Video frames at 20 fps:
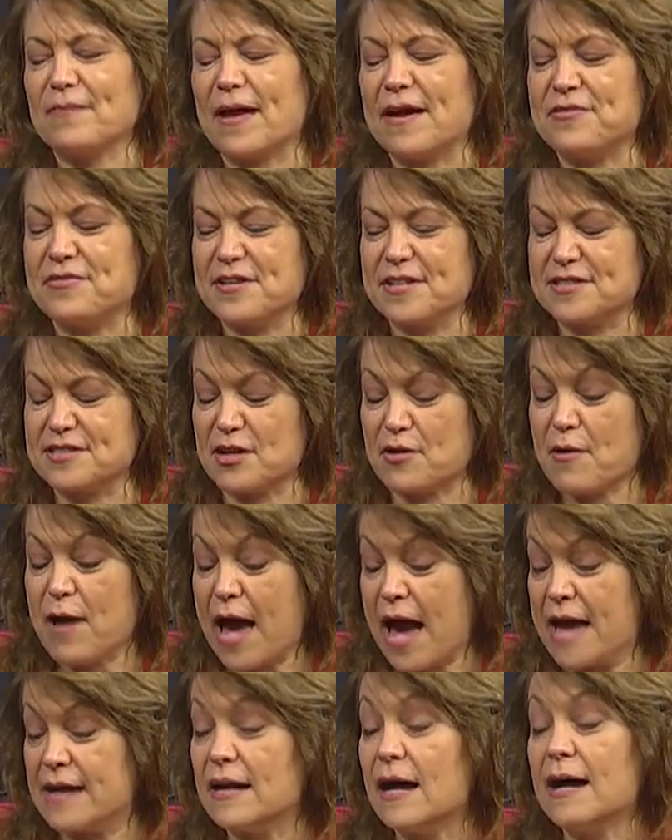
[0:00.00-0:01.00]
I think so.
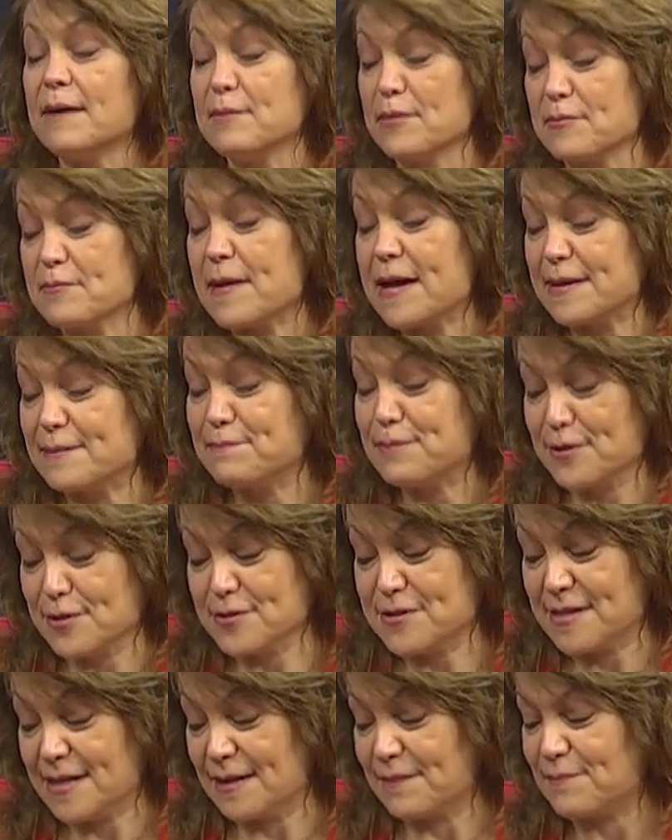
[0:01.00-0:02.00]
And I'm a red
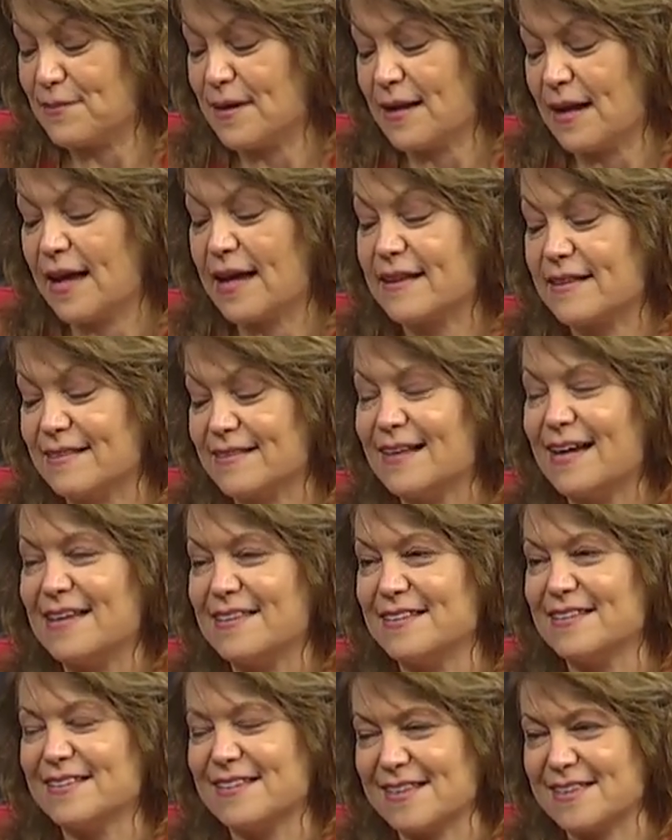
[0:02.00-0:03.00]
person, but I
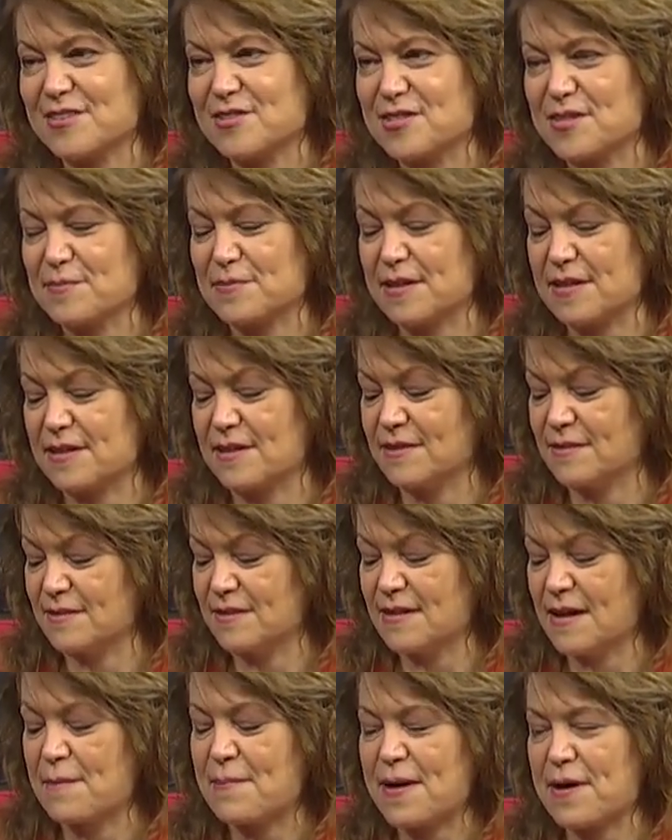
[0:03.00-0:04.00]
think that there's something
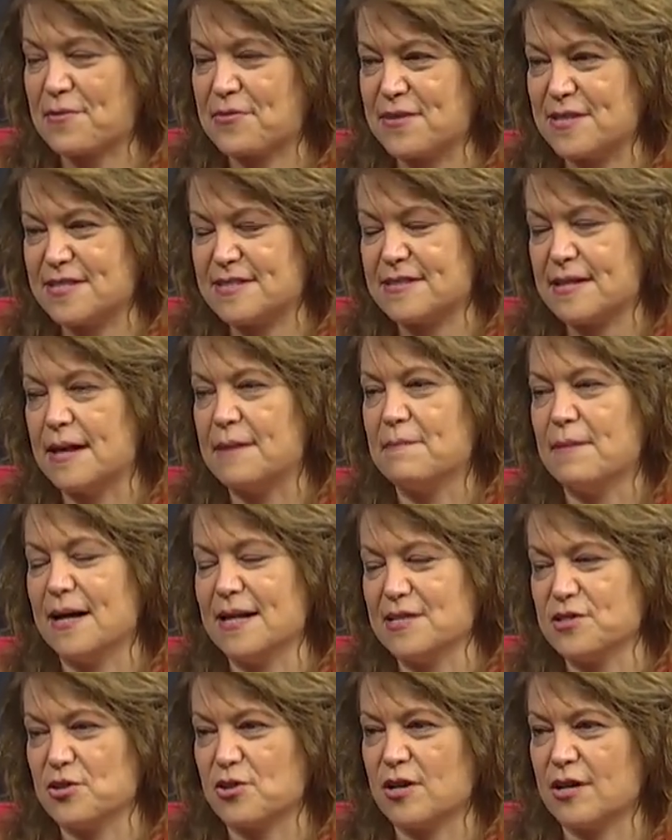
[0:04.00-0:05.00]
about this and
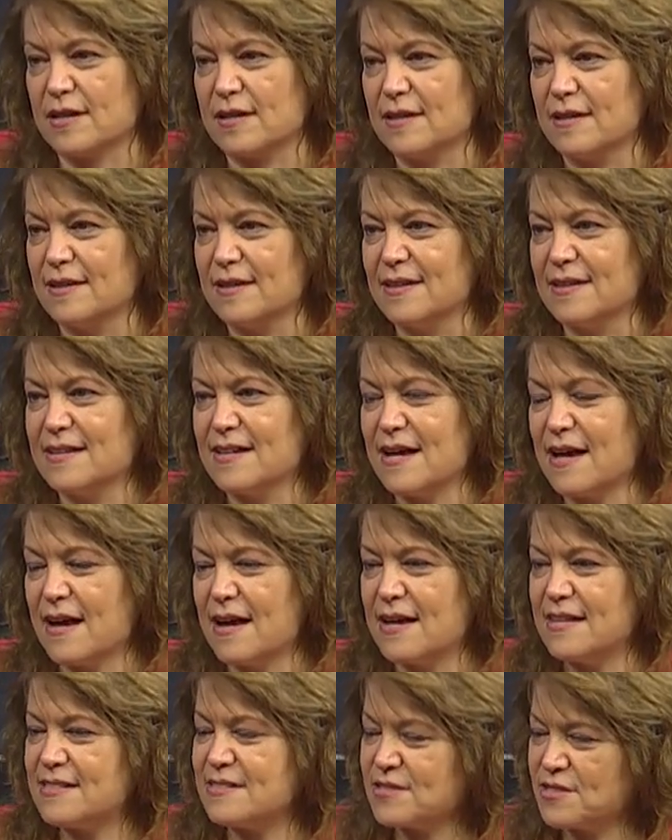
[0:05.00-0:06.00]
Montauk.
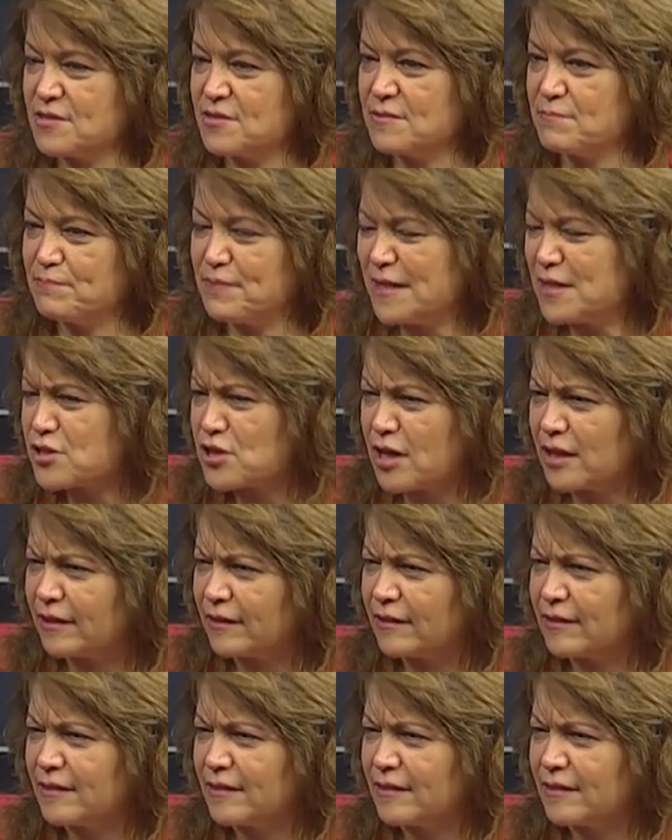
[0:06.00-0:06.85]
It's beach color.